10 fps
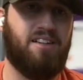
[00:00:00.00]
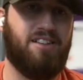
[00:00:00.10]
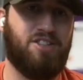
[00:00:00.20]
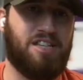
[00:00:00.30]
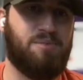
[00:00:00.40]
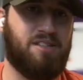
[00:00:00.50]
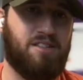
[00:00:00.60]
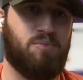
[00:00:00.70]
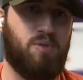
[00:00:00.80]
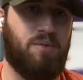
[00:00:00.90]
adjustments
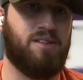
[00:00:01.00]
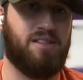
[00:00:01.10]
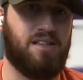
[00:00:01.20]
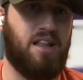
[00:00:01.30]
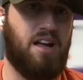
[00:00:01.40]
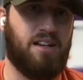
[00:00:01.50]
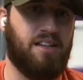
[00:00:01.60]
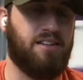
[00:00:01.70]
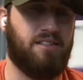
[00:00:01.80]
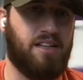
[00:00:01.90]
to the sprint once it's locked
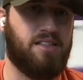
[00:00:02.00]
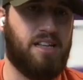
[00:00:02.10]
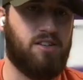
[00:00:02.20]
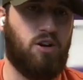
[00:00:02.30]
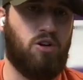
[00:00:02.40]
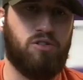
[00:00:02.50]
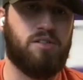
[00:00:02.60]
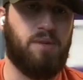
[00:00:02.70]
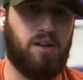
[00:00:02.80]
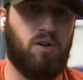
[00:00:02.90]
in. That's our
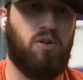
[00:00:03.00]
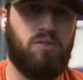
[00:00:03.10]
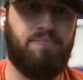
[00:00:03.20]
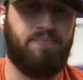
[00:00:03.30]
ultimate goal.